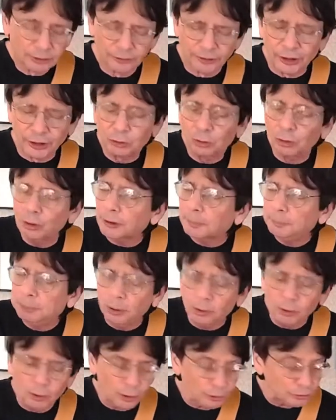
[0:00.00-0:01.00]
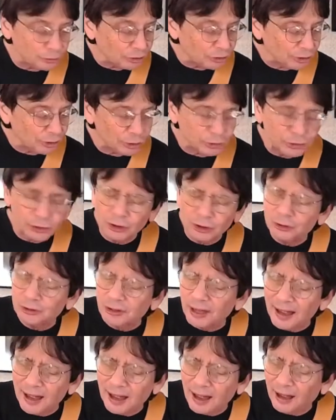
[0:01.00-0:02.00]
They took poor Delia
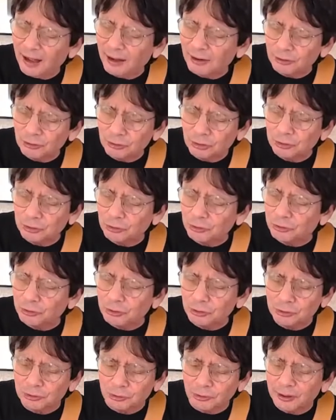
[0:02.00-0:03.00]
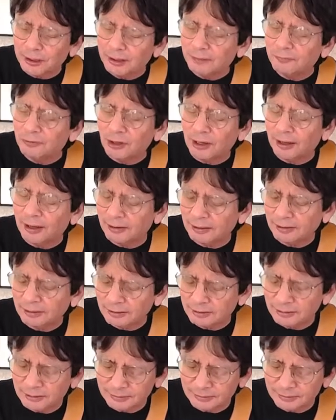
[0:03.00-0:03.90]
down to the graveyard.